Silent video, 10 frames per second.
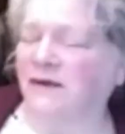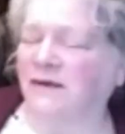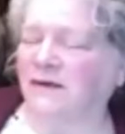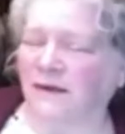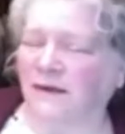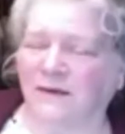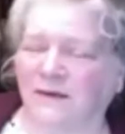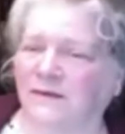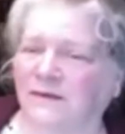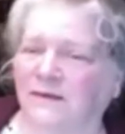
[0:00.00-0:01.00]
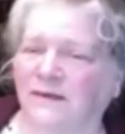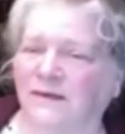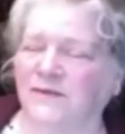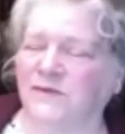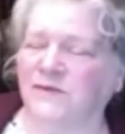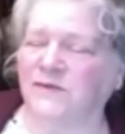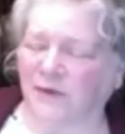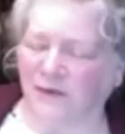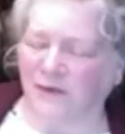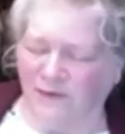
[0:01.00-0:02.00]
happened, and then
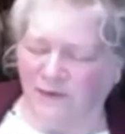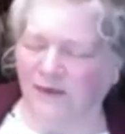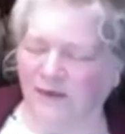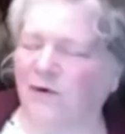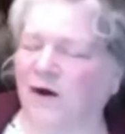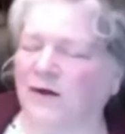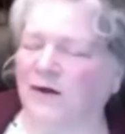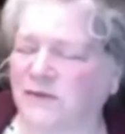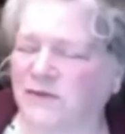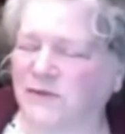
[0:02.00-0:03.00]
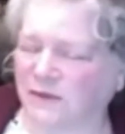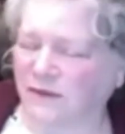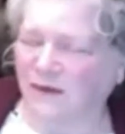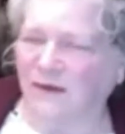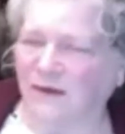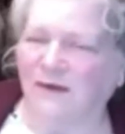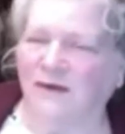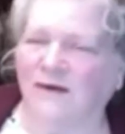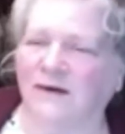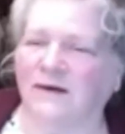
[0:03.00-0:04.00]
the story of the cross
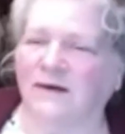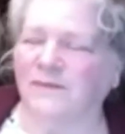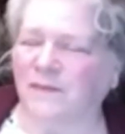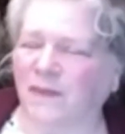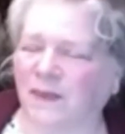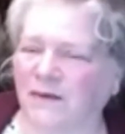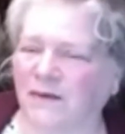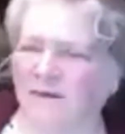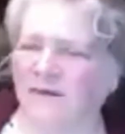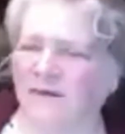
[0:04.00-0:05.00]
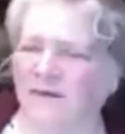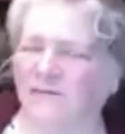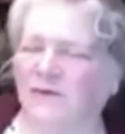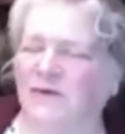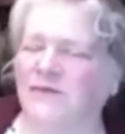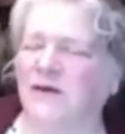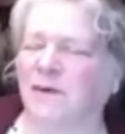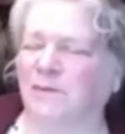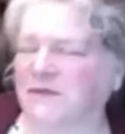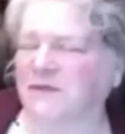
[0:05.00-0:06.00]
Nisse was
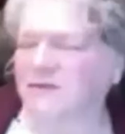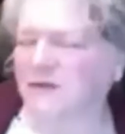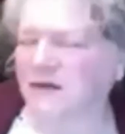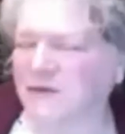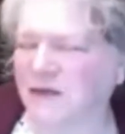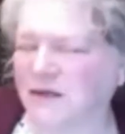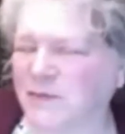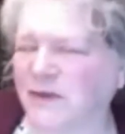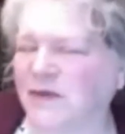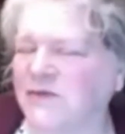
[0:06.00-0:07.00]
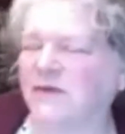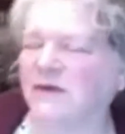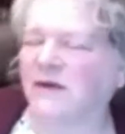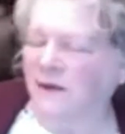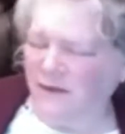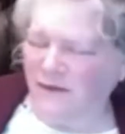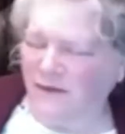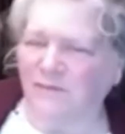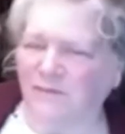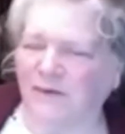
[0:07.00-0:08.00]
come up with as an explanation.
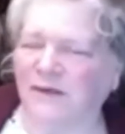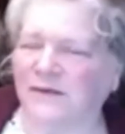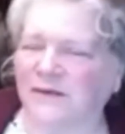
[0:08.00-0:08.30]
But